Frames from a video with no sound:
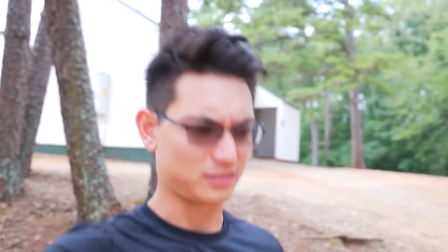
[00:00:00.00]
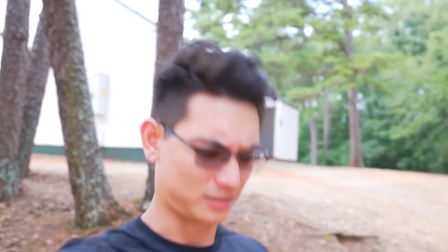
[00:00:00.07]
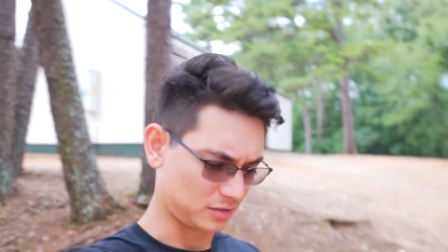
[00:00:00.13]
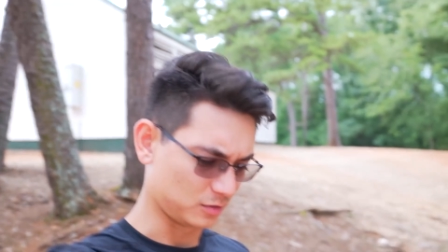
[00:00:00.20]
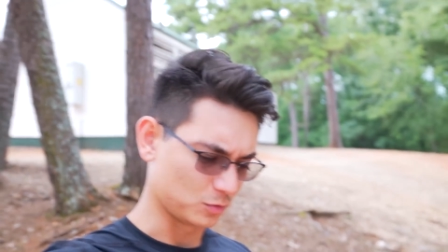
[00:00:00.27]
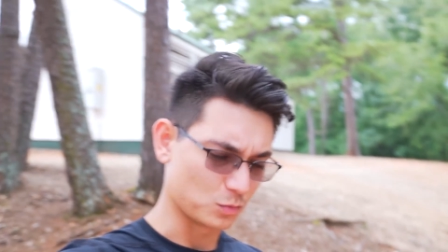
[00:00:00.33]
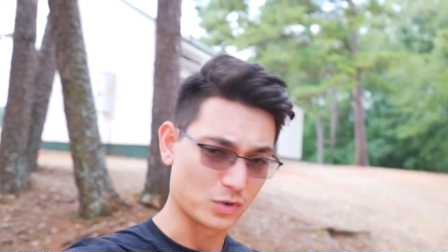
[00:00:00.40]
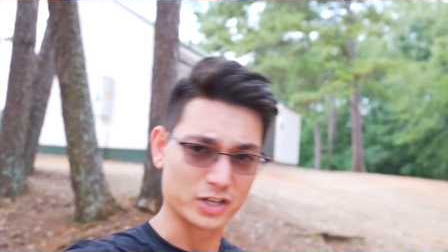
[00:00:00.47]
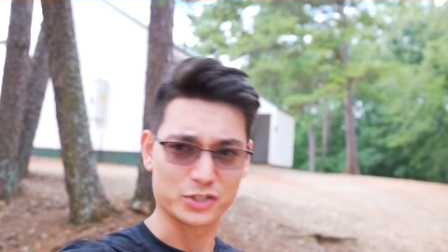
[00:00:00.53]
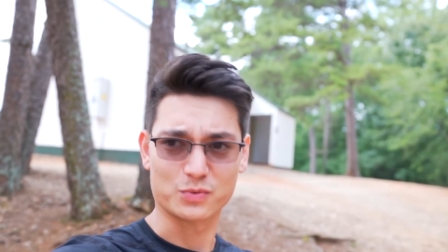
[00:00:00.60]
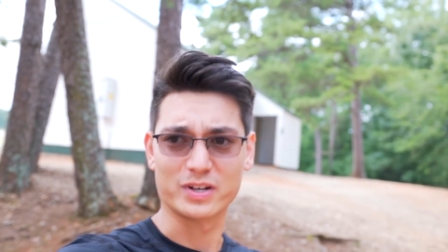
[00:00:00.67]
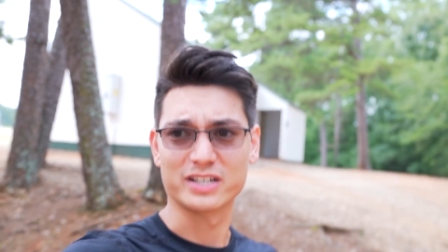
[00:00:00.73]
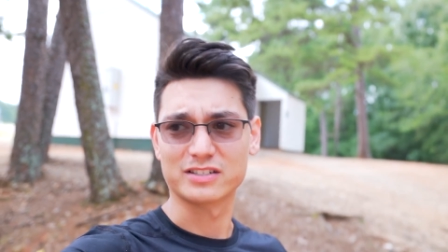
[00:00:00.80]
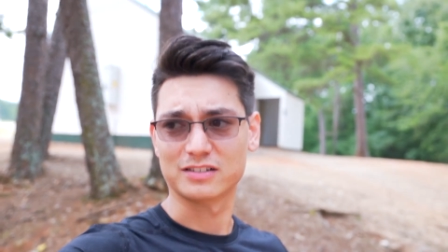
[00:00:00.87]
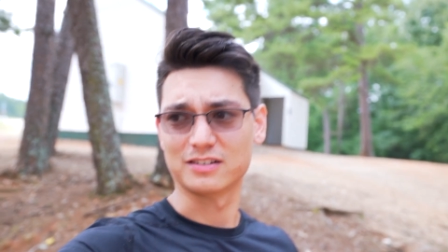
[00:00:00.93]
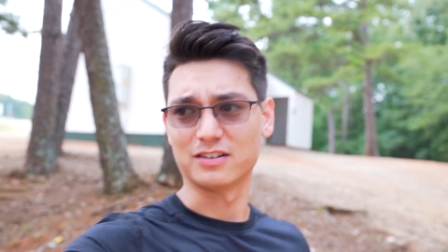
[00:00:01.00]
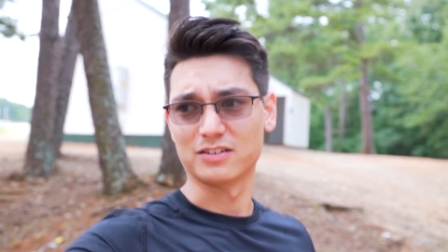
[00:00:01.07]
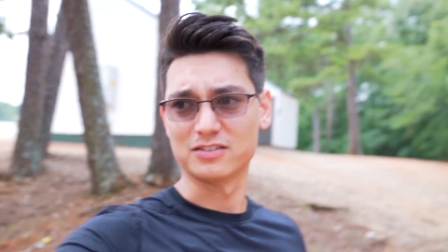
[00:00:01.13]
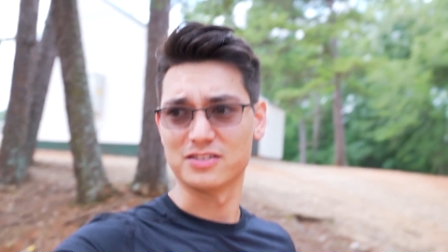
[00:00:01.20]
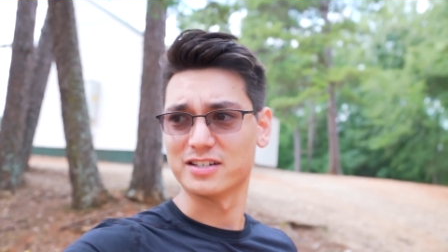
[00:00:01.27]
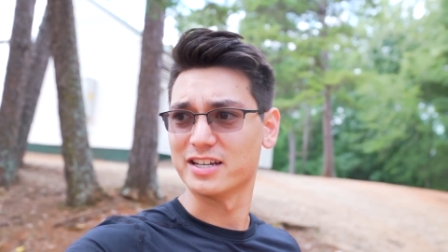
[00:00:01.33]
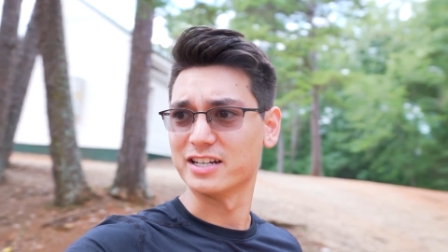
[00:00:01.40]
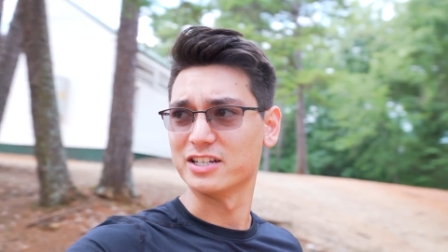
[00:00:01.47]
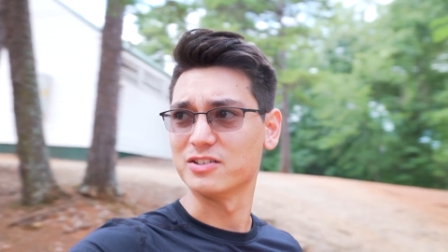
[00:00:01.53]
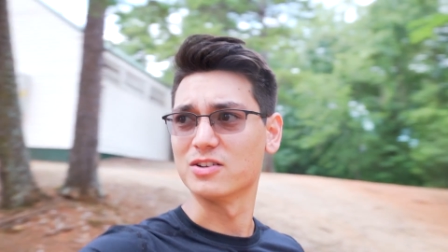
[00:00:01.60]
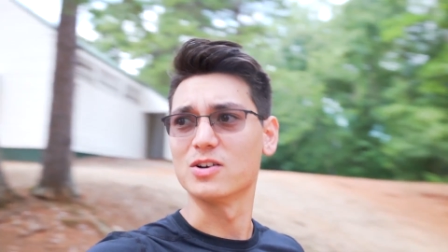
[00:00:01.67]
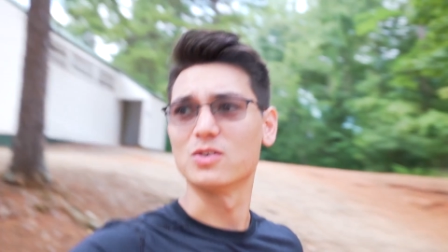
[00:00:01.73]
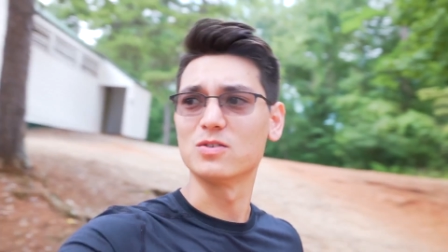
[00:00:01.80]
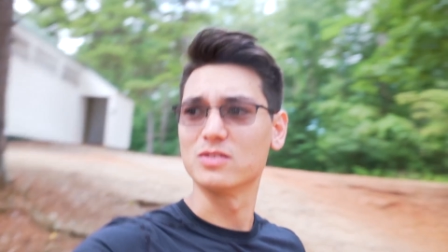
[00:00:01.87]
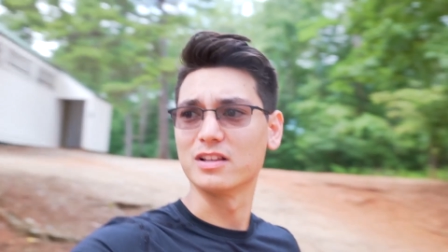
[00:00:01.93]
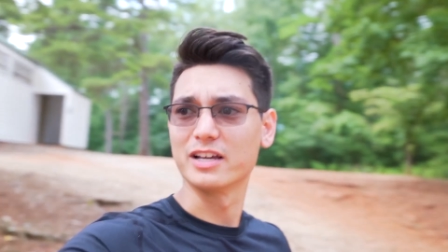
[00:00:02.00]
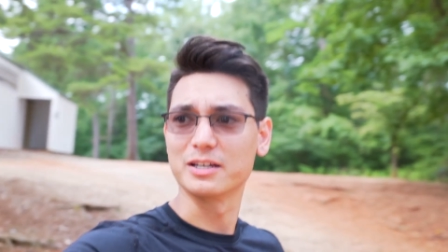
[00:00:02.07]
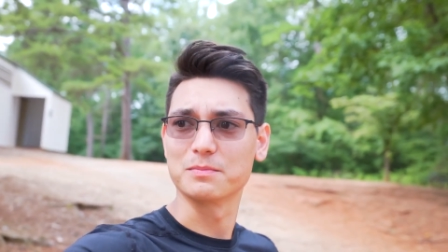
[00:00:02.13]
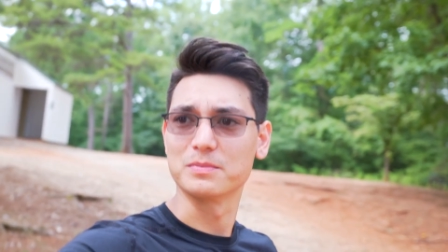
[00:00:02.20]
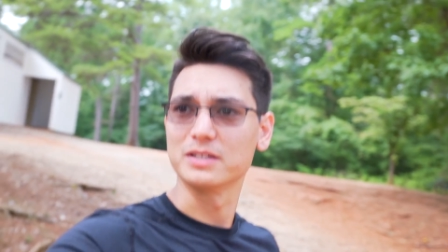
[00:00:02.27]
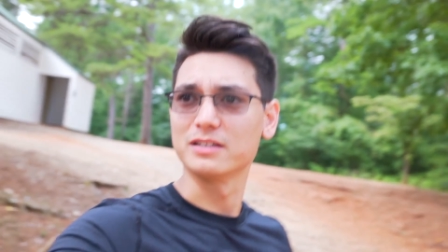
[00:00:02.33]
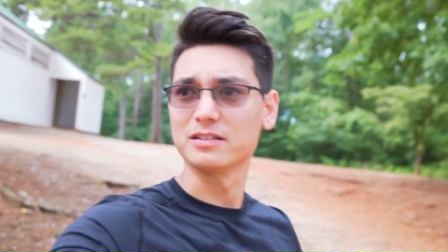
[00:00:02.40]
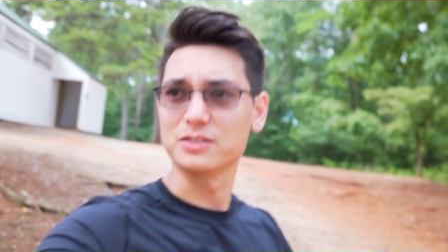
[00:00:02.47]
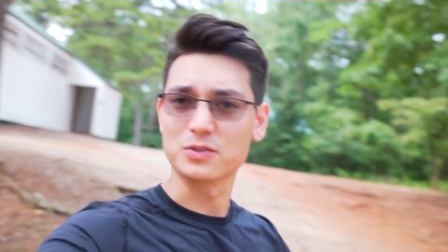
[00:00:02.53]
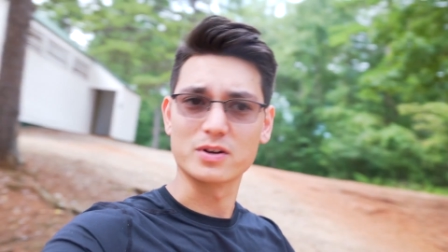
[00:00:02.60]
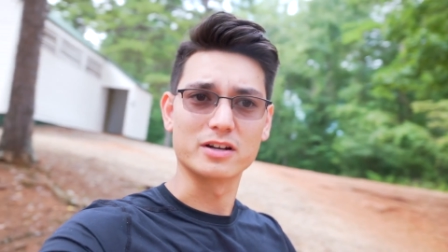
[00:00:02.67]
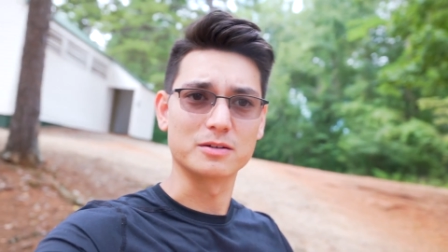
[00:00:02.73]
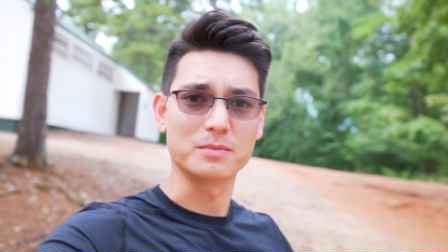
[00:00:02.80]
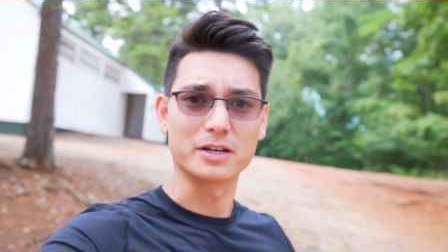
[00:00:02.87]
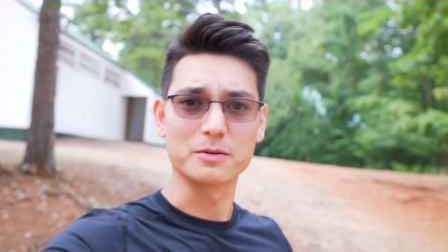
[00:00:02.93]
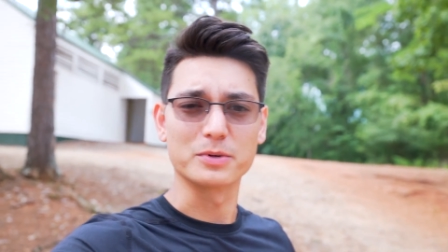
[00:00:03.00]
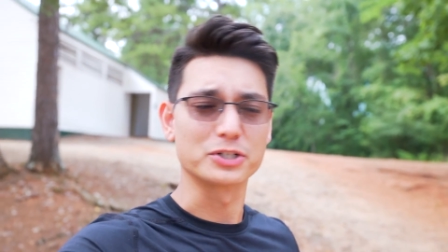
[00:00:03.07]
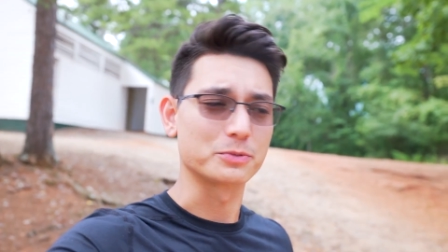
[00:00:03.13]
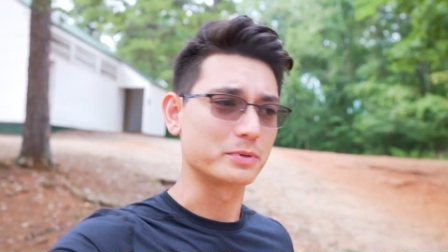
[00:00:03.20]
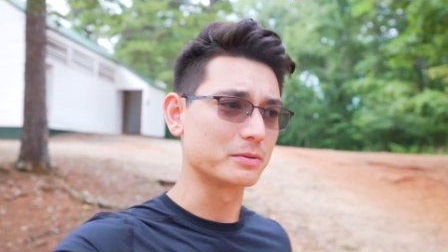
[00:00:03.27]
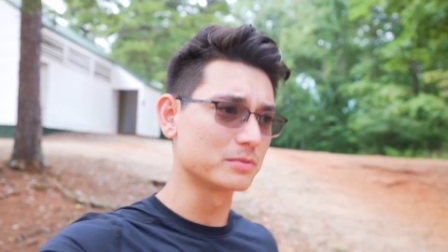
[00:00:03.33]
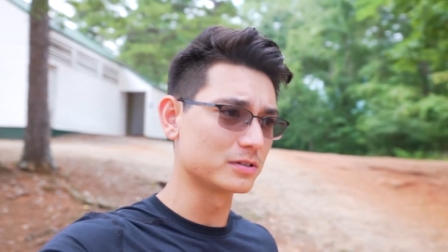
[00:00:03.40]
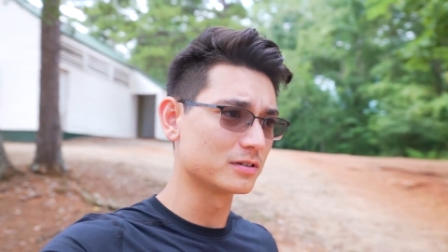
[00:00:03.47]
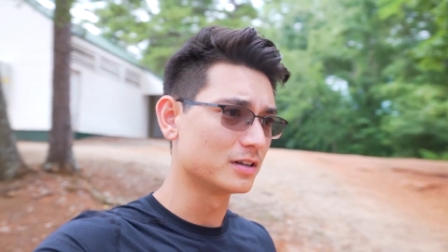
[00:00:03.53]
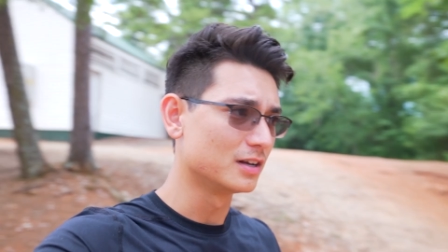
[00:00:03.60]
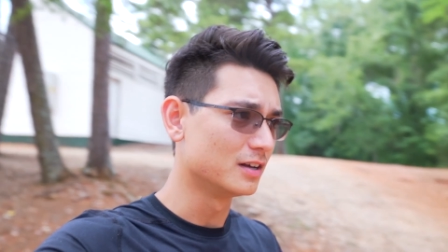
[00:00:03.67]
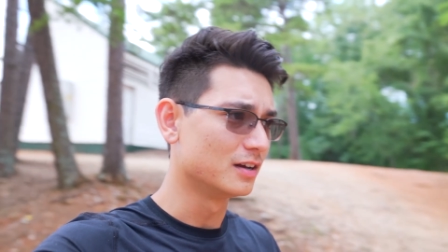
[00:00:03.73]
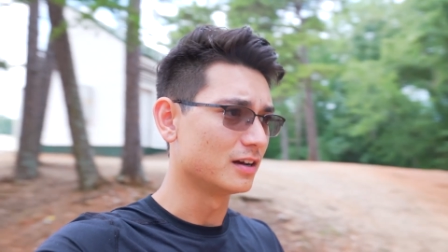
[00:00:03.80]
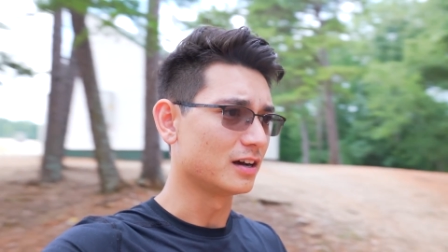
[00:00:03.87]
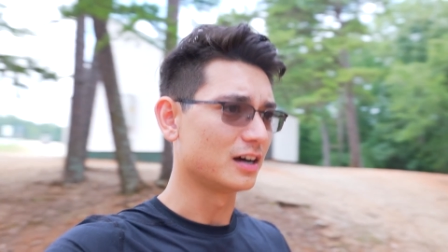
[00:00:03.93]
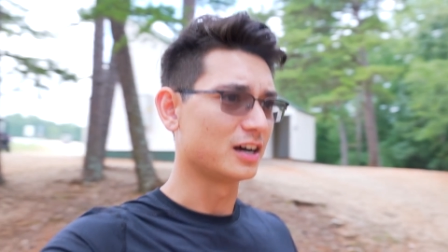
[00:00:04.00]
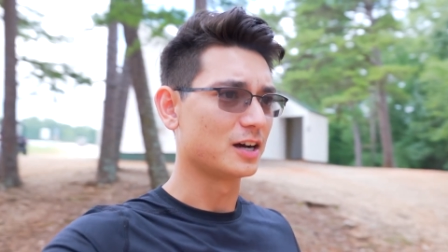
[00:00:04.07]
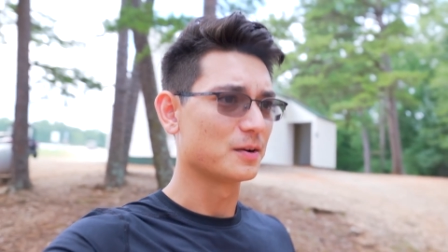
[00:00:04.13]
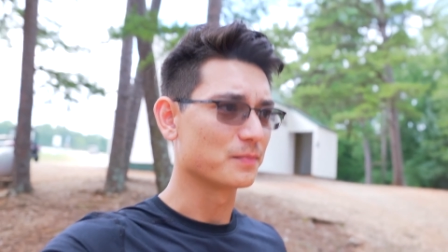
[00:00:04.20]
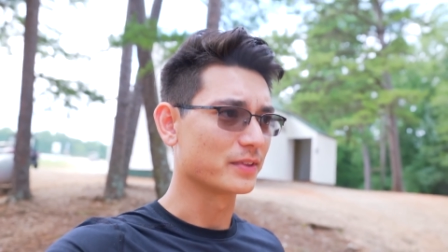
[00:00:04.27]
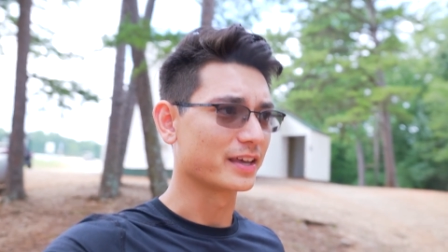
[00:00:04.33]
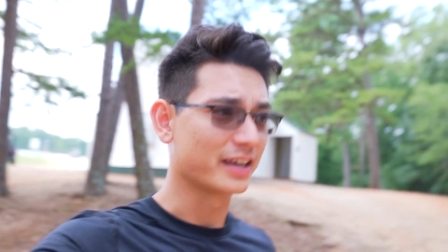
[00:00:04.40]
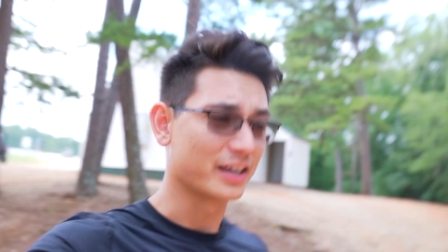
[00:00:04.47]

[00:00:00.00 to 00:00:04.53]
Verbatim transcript: to watch race cars and you don't like being surrounded by a bunch of people, um, the